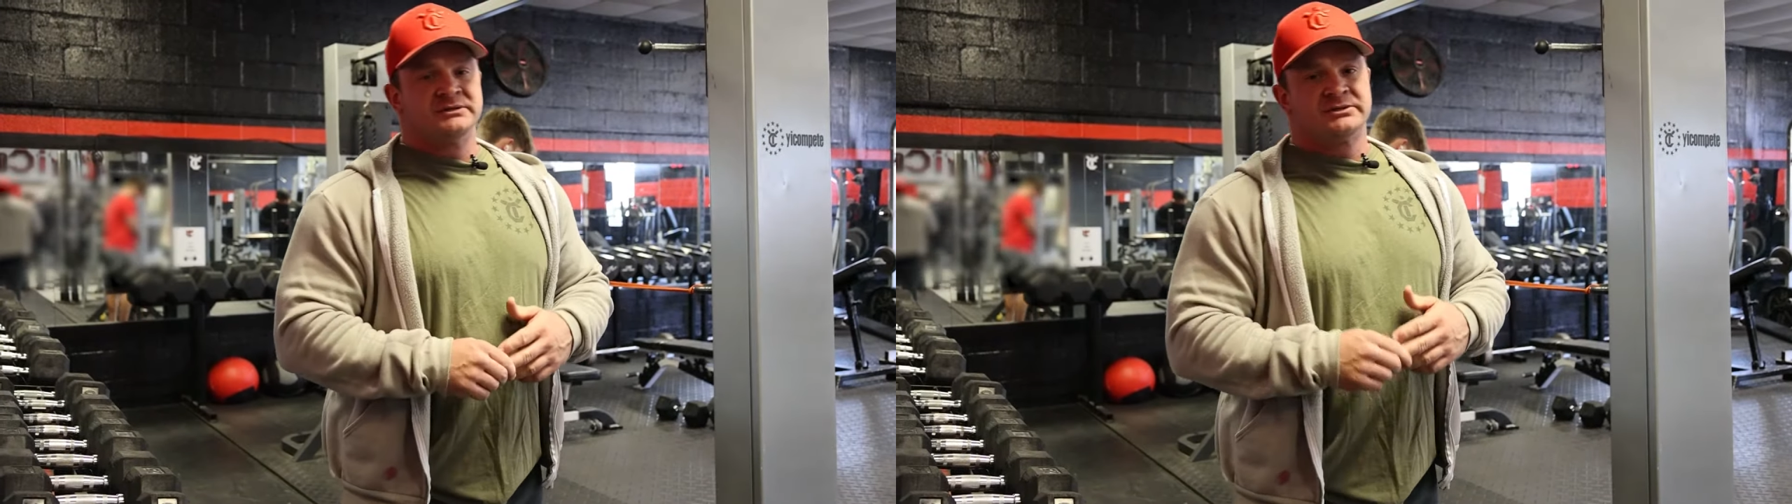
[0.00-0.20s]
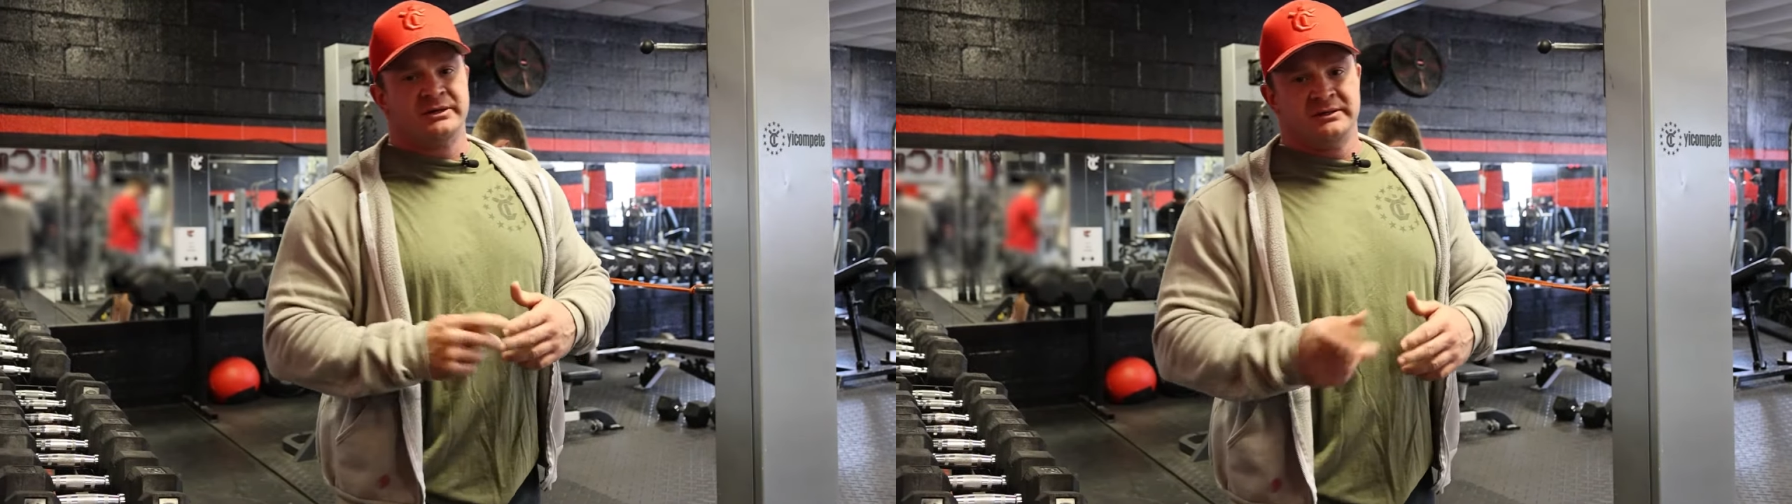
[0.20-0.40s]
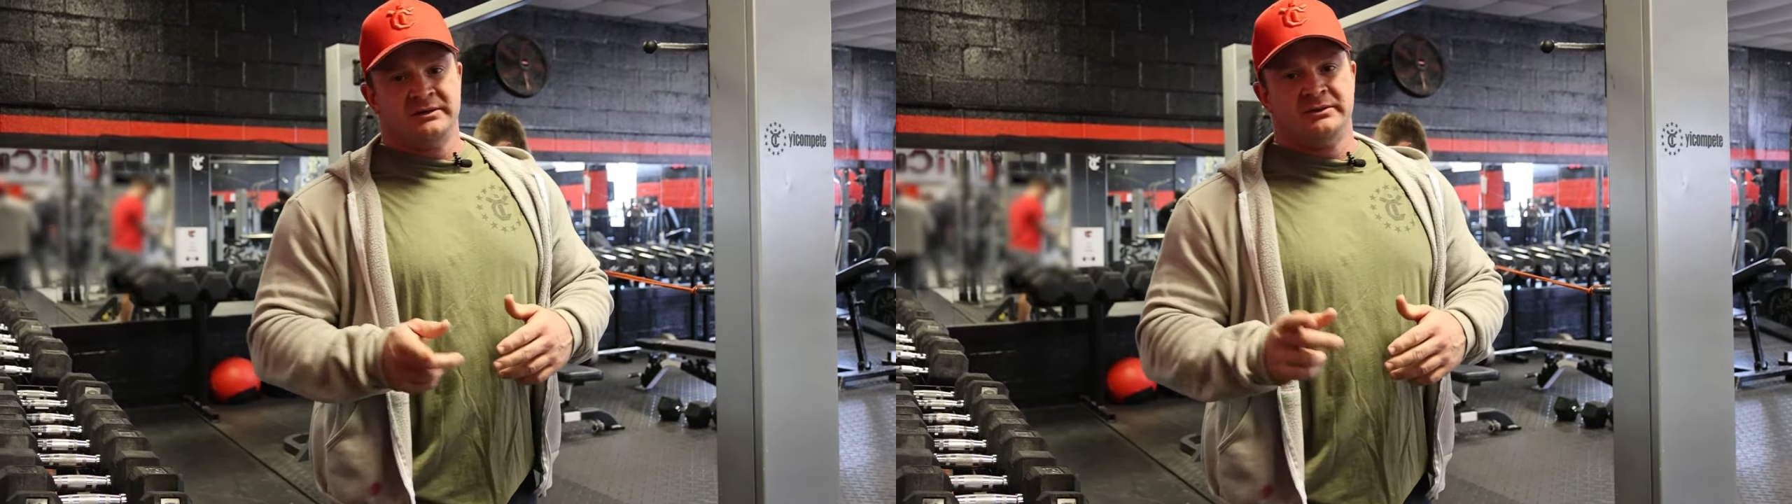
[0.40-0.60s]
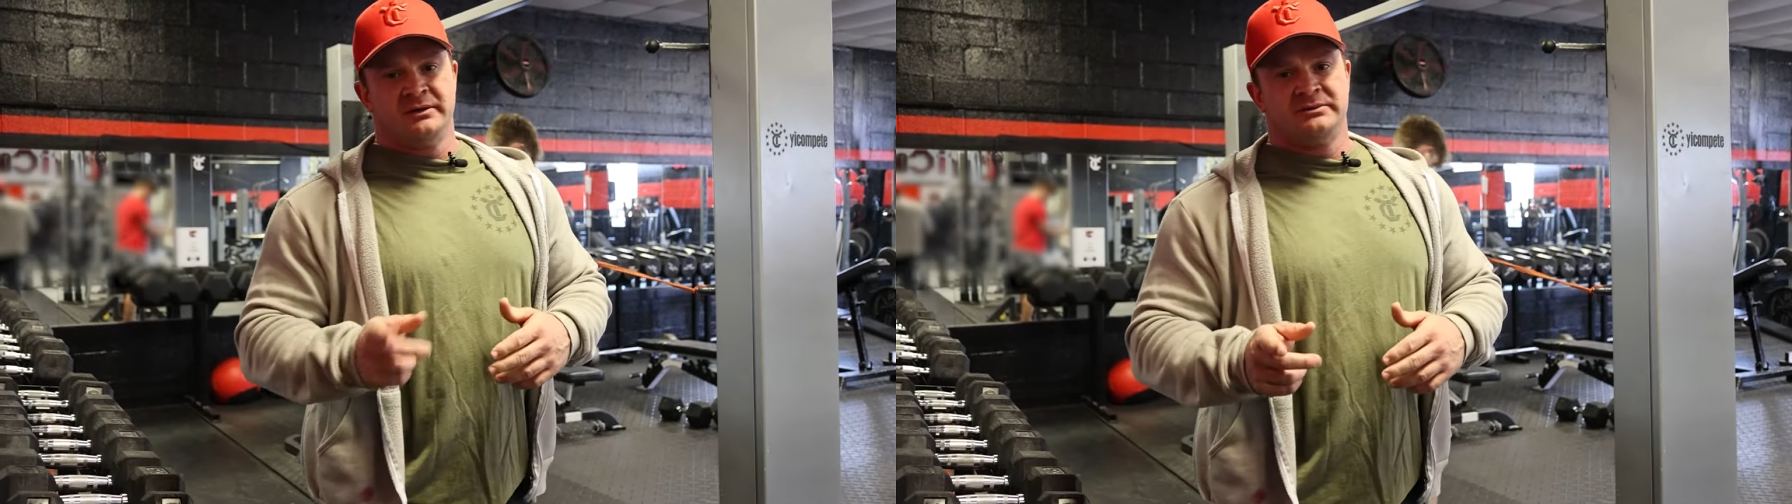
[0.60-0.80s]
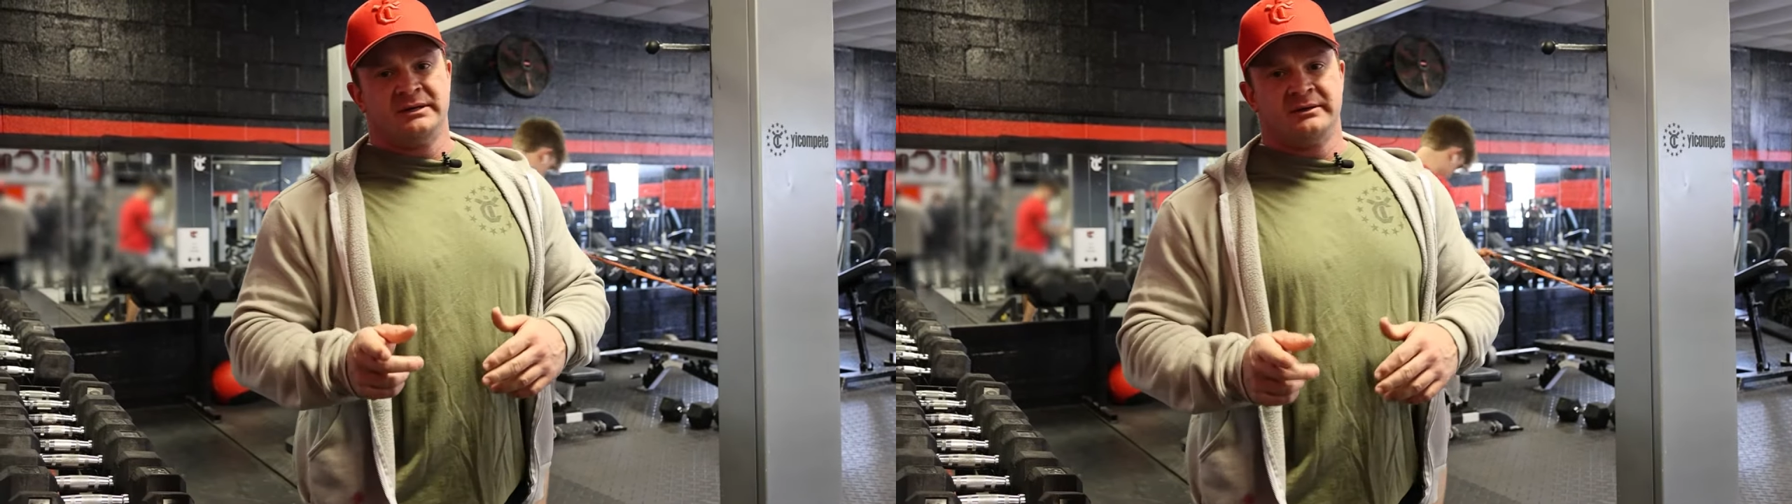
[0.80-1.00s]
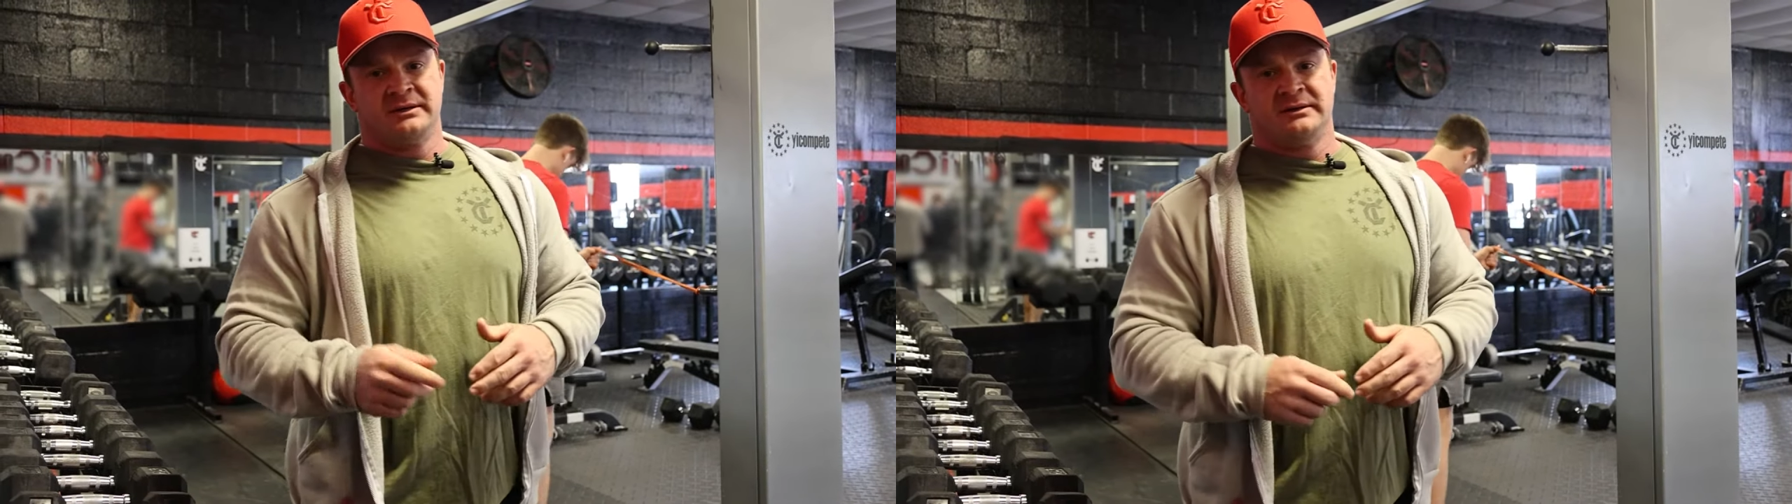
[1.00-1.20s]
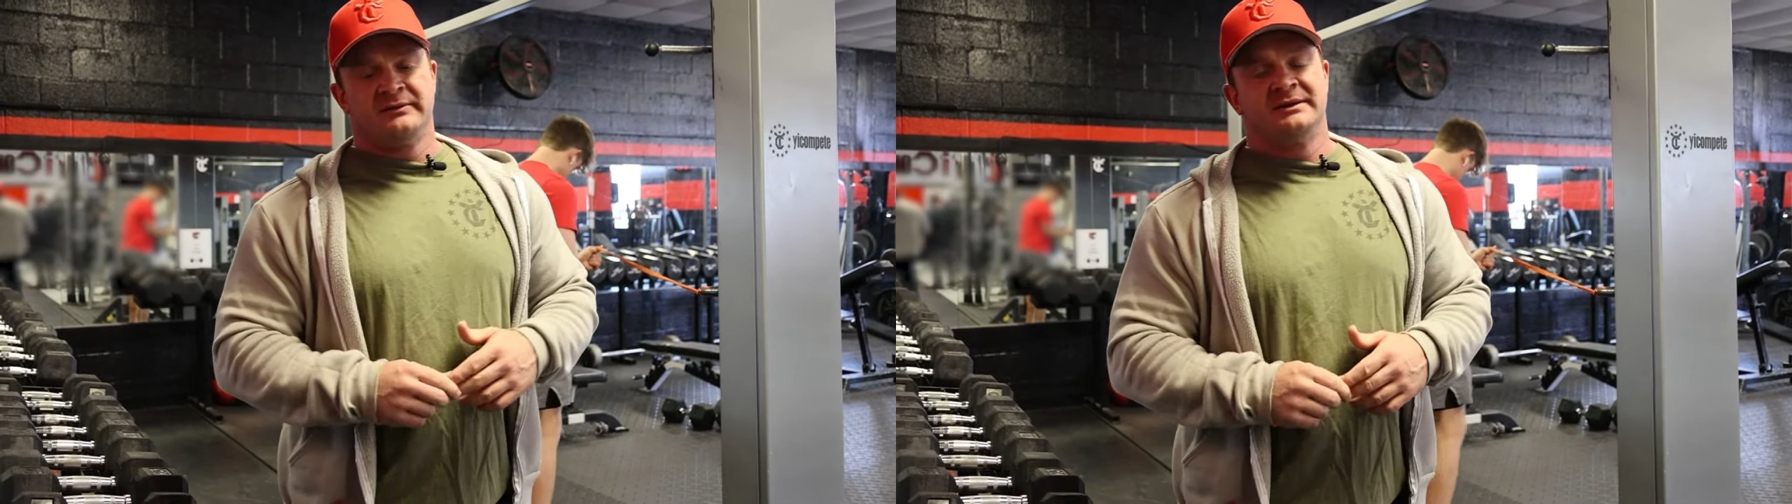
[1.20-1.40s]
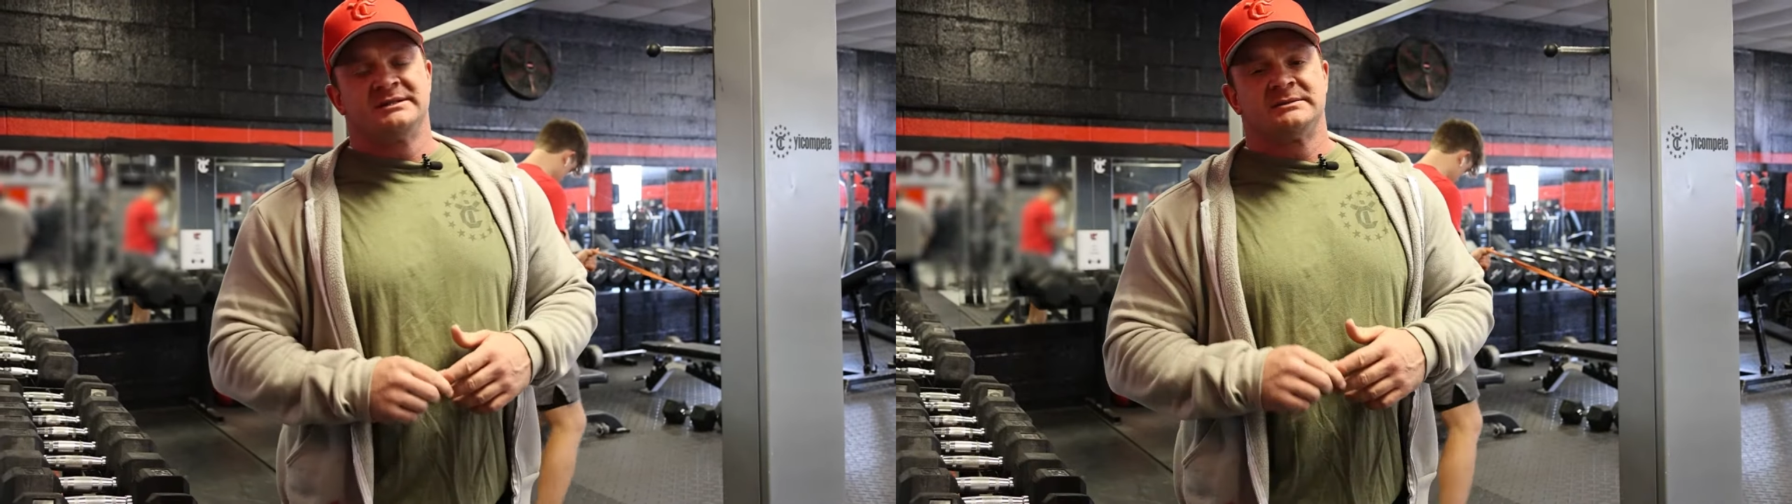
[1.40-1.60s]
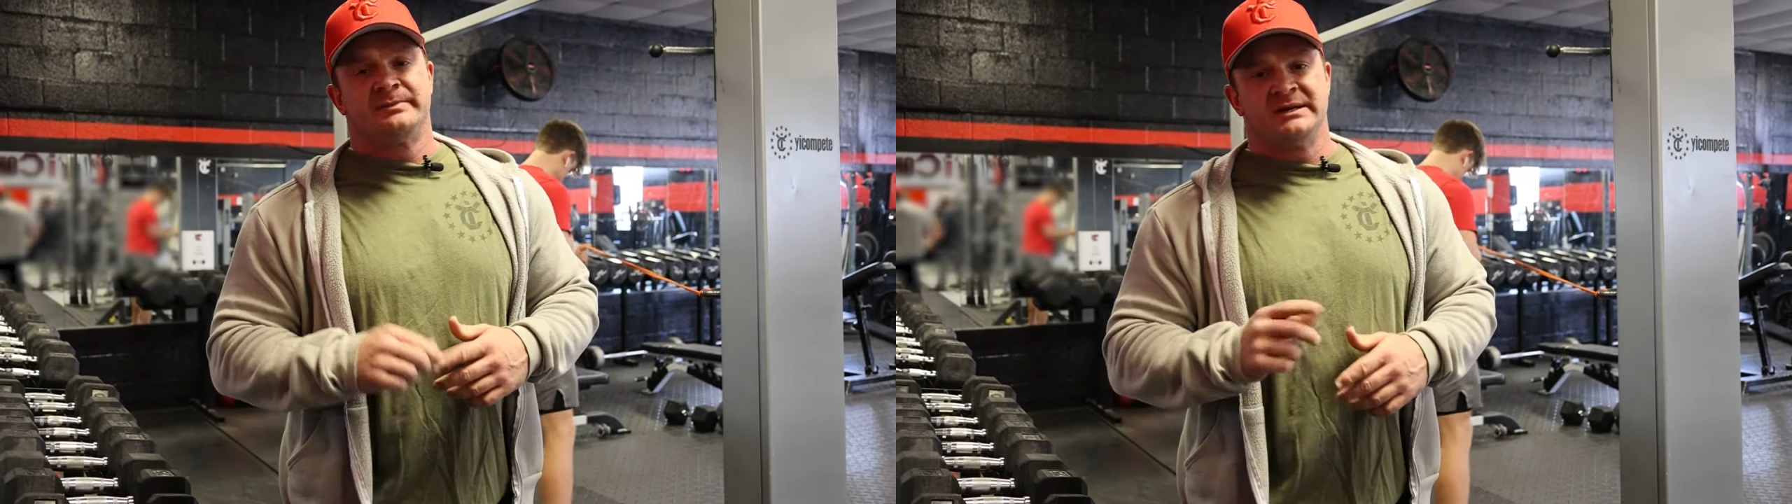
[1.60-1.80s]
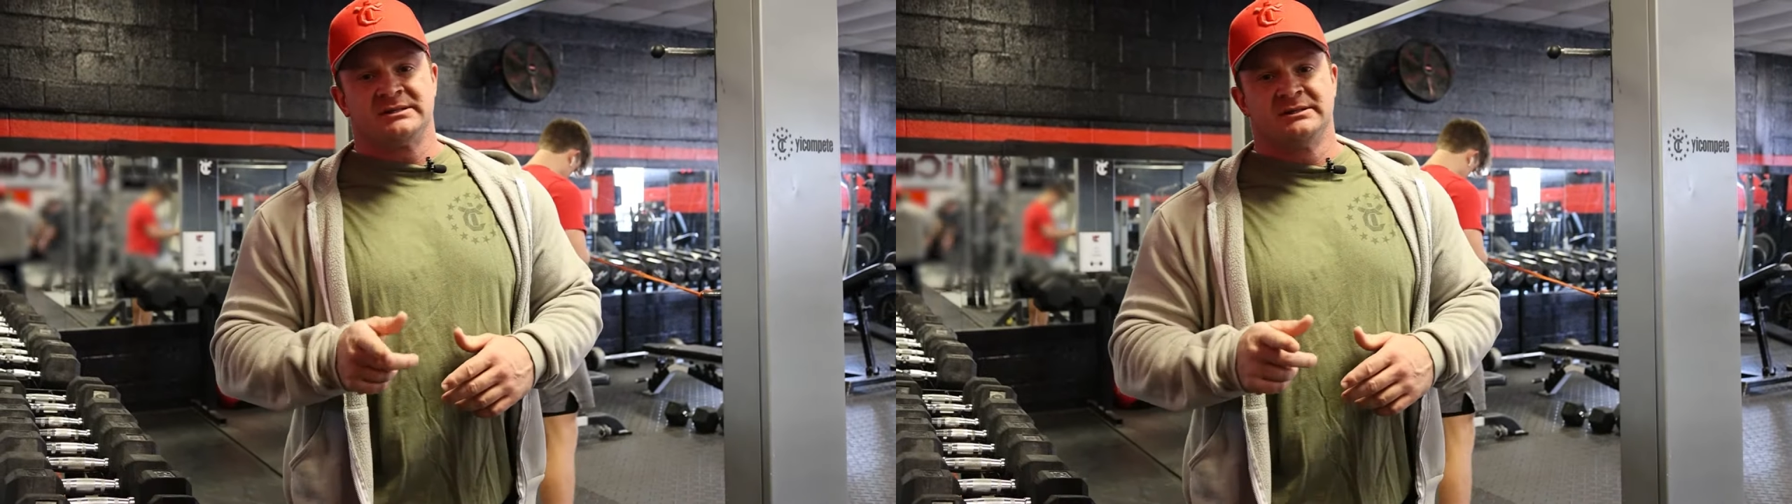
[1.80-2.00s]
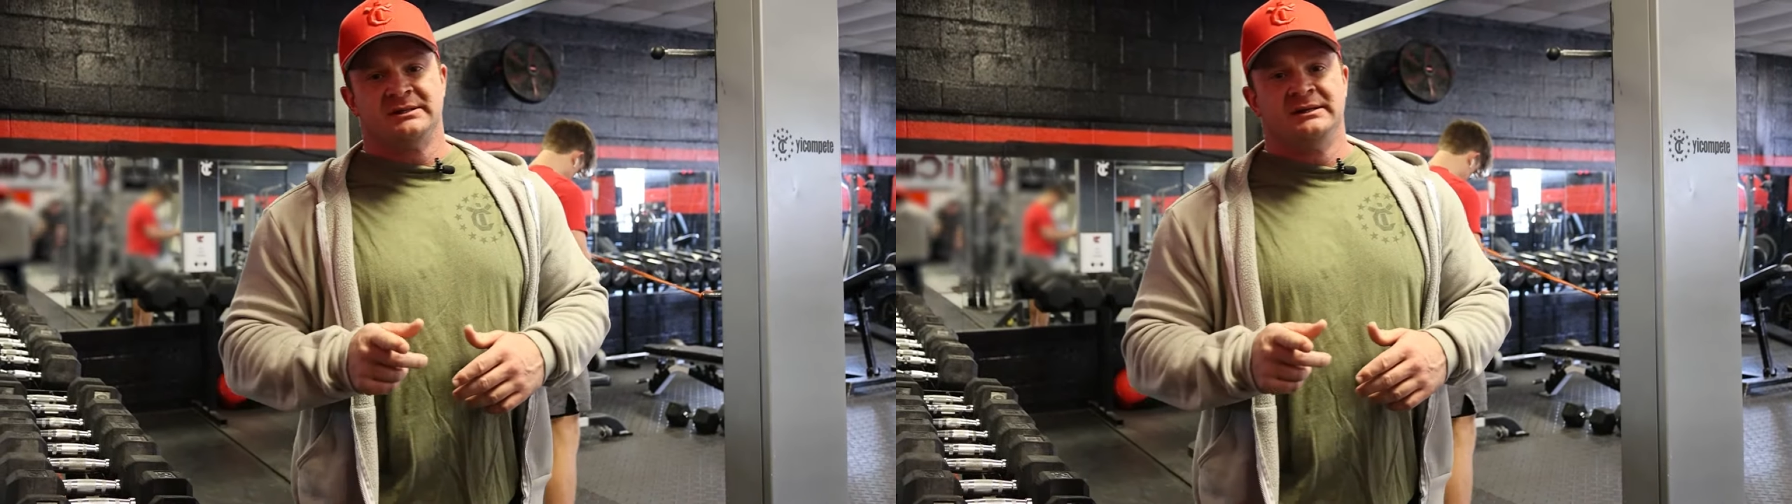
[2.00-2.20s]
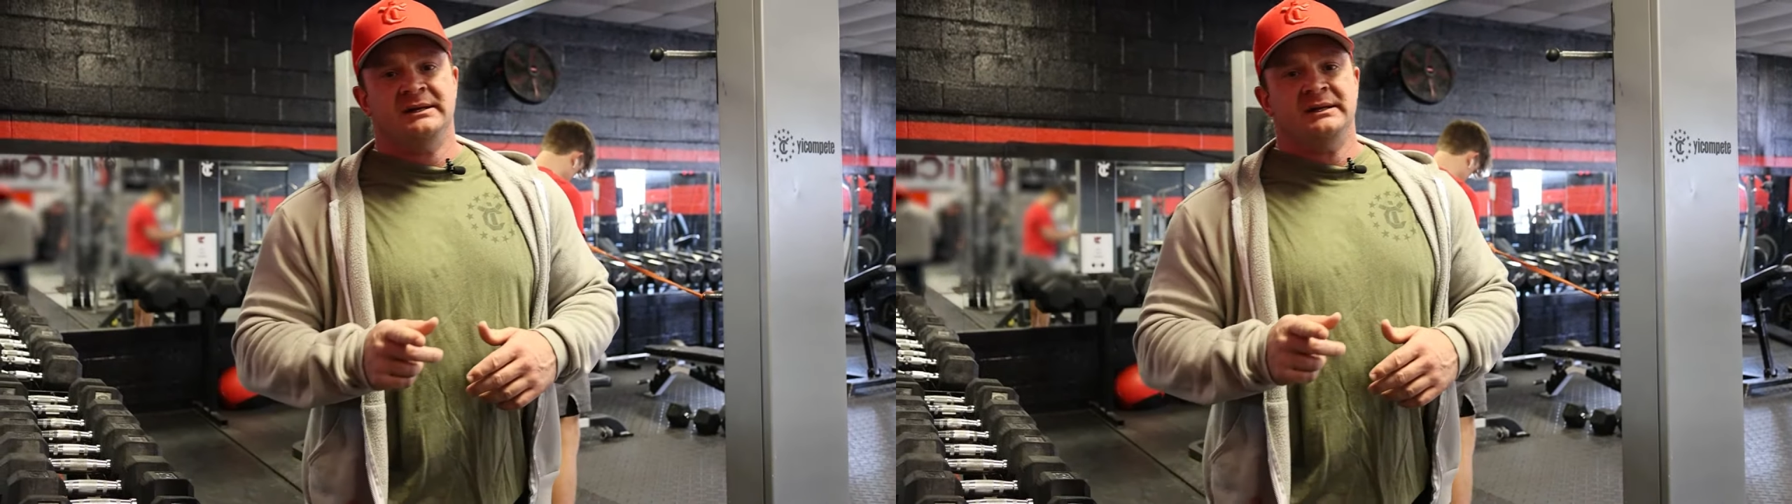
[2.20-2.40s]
strengthen your rotator cuff, especially